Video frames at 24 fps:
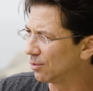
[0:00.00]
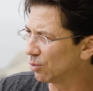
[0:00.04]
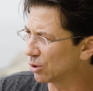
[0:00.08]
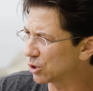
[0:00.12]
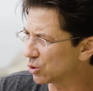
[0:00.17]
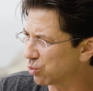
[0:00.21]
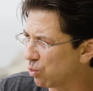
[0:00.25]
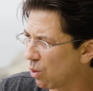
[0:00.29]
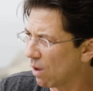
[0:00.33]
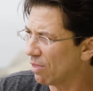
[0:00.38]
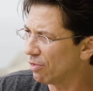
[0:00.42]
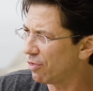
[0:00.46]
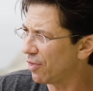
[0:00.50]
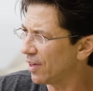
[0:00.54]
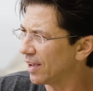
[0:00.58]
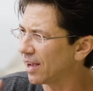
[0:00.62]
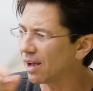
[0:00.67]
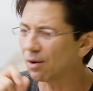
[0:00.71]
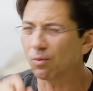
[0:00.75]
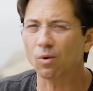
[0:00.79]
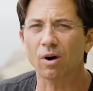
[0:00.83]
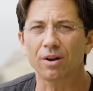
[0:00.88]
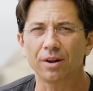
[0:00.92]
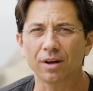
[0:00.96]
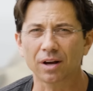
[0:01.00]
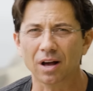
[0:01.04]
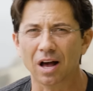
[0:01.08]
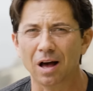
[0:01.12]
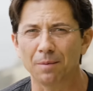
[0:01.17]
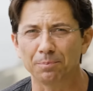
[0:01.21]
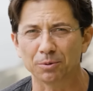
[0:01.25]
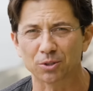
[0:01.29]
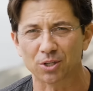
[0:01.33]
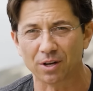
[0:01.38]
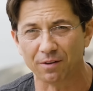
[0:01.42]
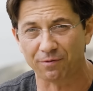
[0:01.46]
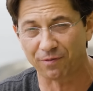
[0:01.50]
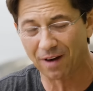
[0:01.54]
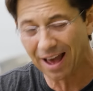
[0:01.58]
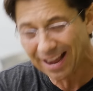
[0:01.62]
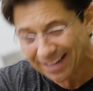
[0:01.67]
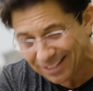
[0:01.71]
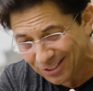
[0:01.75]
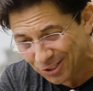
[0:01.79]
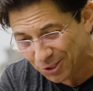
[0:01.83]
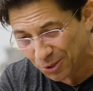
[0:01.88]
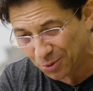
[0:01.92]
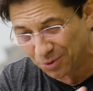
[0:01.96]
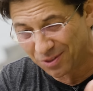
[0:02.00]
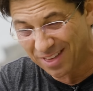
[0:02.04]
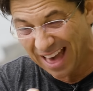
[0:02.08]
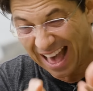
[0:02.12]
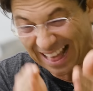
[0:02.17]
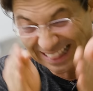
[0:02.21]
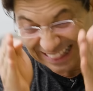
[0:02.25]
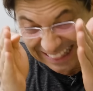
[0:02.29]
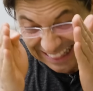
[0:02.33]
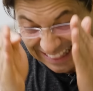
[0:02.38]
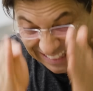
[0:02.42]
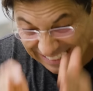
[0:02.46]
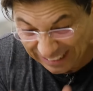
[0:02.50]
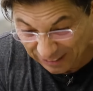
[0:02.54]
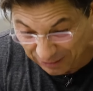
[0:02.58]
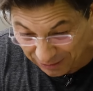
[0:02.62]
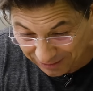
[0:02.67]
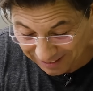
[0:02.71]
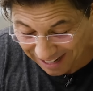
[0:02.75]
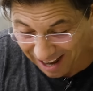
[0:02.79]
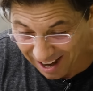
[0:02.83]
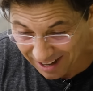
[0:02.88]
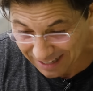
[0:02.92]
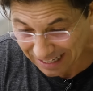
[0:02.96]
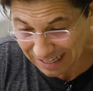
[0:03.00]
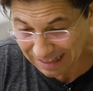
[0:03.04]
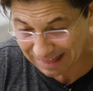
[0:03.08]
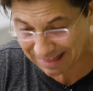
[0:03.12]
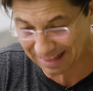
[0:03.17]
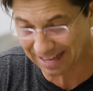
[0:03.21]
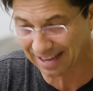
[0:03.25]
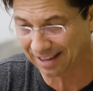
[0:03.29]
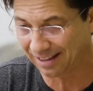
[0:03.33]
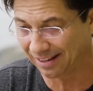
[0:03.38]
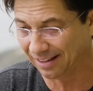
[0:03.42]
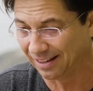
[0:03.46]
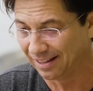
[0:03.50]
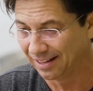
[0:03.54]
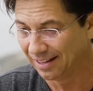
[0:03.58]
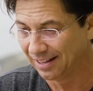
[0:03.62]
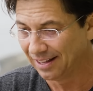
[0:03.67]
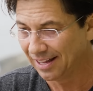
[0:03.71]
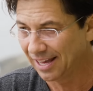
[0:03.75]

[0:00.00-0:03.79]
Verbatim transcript: What's yeah. one thing I want to accomplish? If I do that little tiny thing,